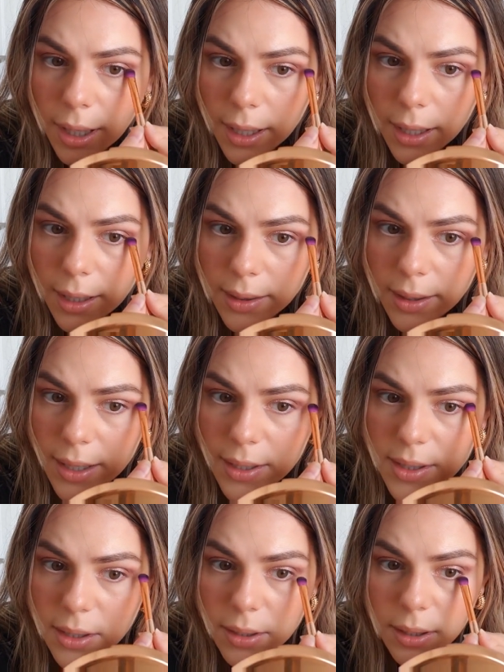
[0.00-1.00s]

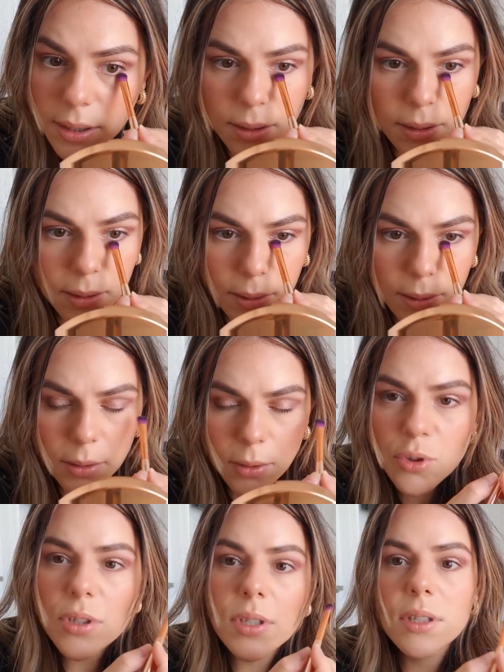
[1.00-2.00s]
intensity, you
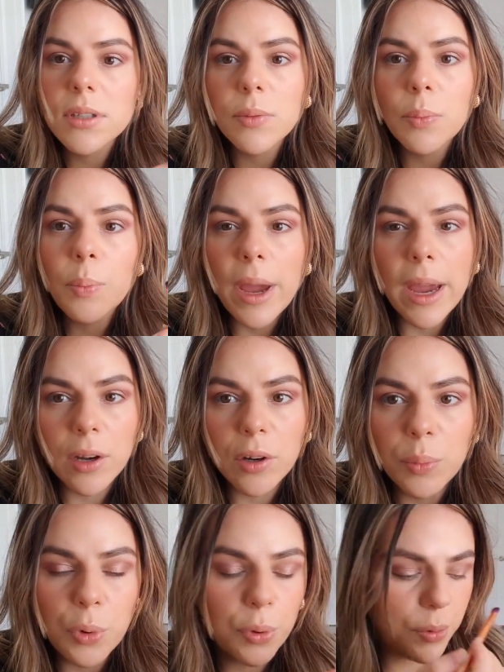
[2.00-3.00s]
just pack
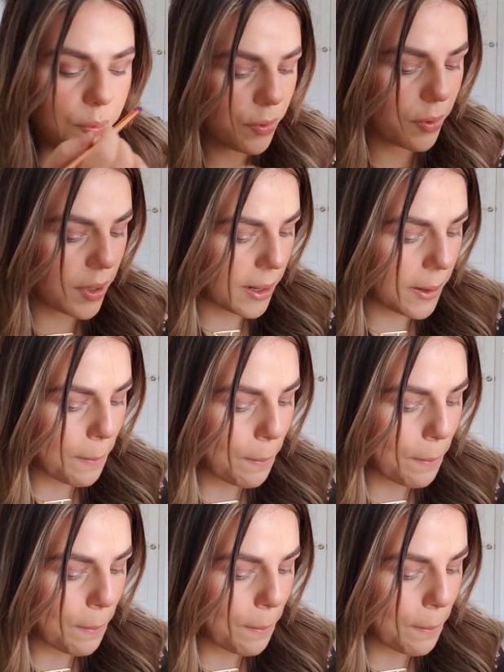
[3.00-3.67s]
more, okay?